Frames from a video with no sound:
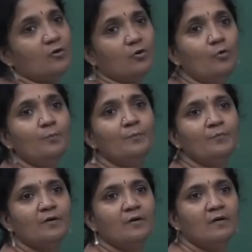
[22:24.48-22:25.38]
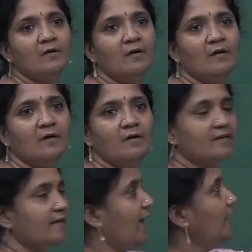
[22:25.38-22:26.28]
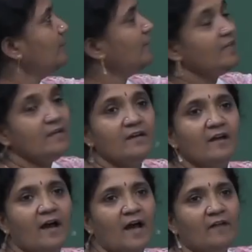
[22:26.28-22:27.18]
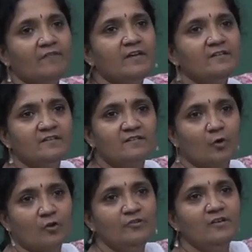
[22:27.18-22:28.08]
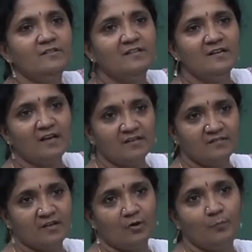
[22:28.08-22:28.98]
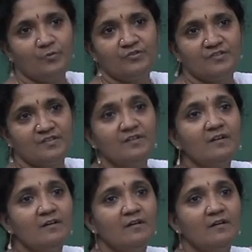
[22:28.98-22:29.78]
group can be having this conjugacy class decomposition